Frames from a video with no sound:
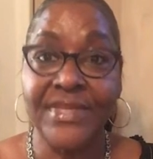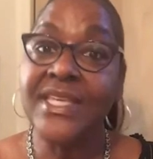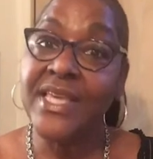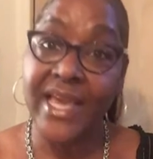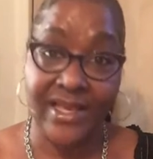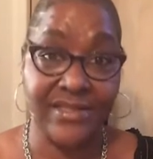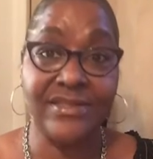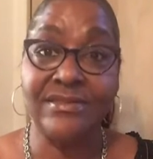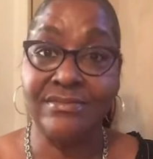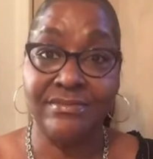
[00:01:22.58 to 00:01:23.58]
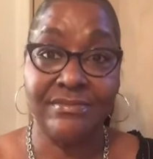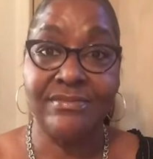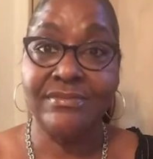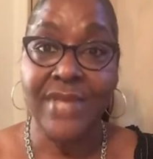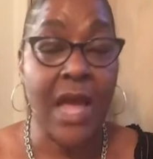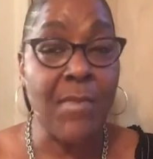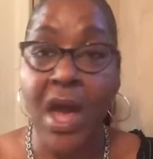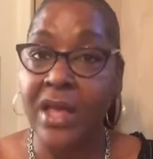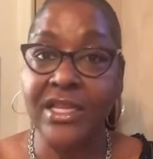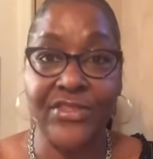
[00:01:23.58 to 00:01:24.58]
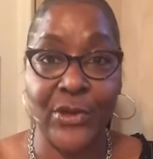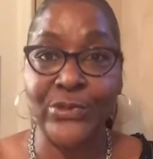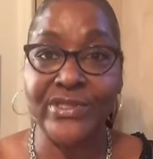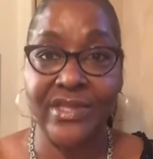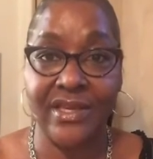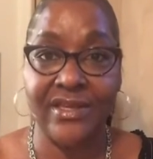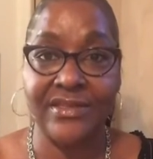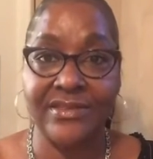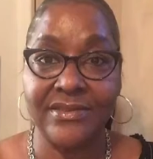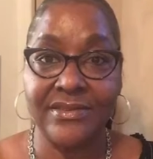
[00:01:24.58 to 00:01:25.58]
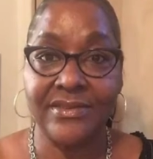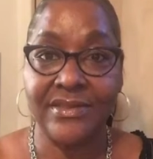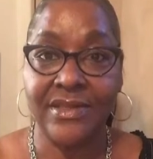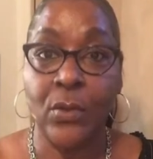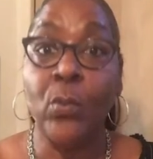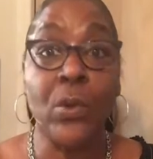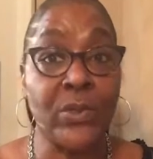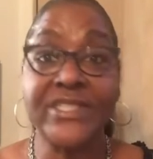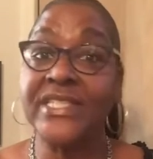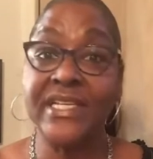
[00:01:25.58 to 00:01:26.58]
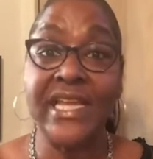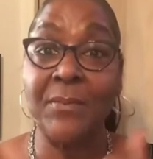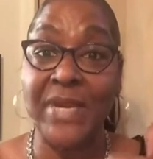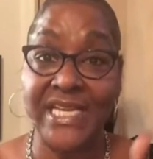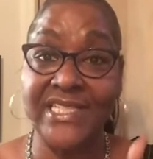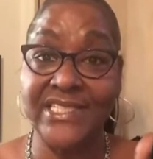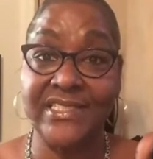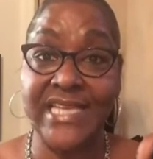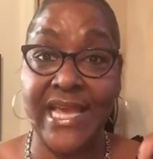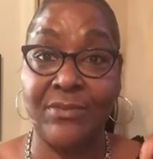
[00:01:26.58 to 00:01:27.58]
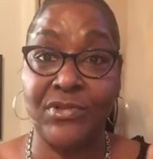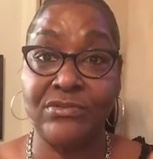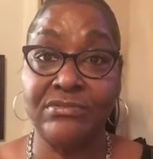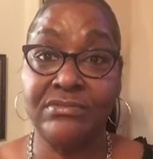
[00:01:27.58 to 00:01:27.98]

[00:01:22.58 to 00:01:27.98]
Yes, I'm all of those things when we're sitting at my kitchen table,